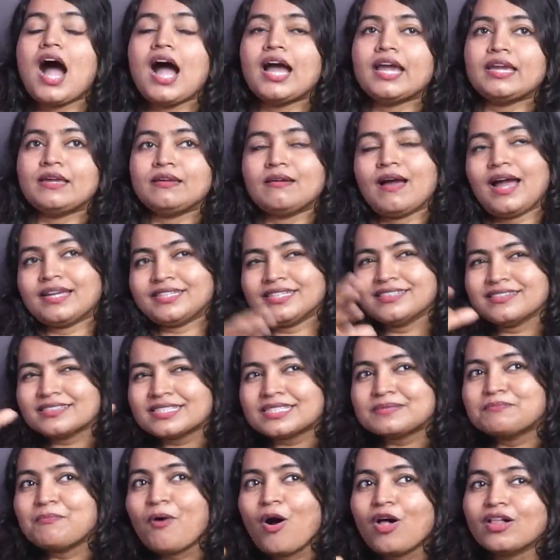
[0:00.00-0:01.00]
I, I did a
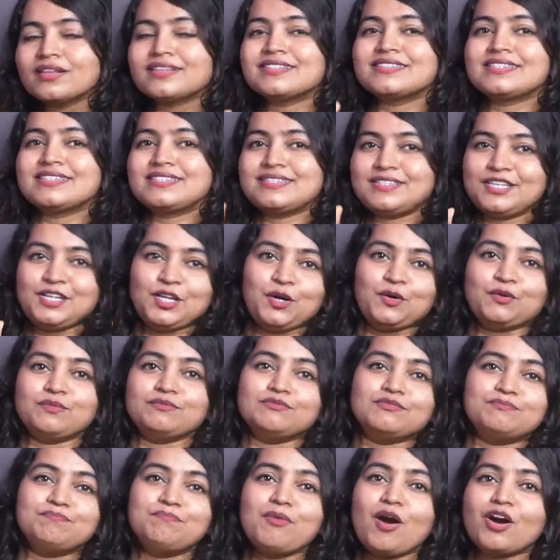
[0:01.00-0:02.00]
small, you know,
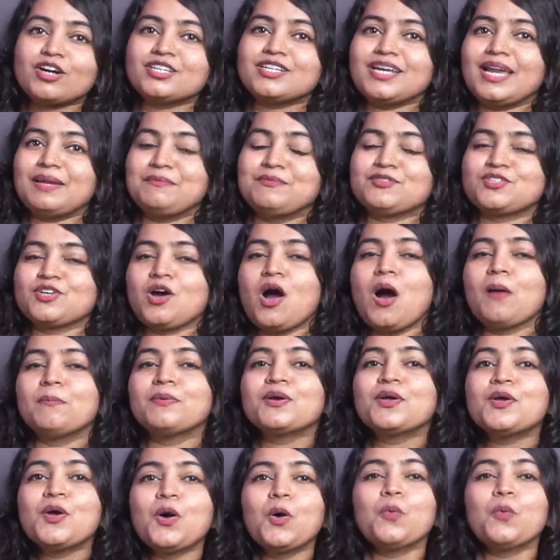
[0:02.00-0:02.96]
part-time job,